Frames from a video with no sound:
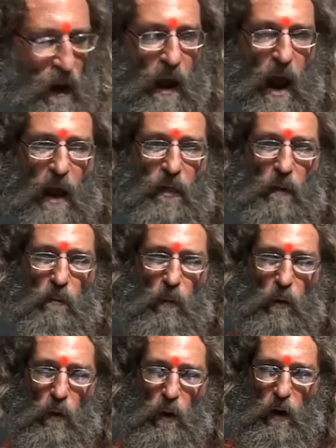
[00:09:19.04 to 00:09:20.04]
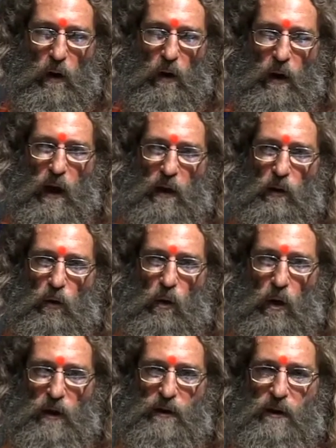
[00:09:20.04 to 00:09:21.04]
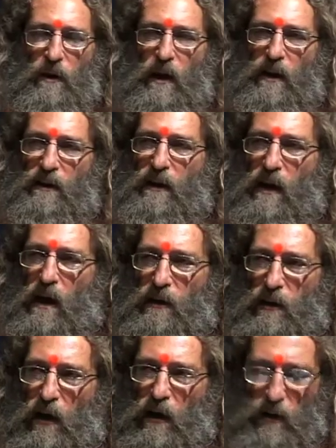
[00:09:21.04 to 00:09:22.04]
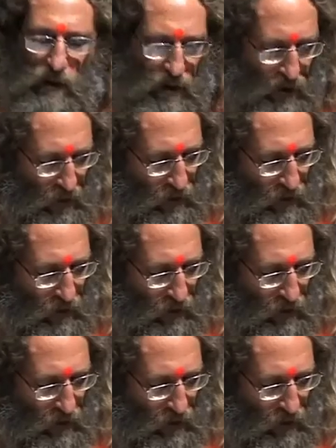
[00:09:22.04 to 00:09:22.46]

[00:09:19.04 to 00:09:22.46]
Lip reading: and the more it lost its context.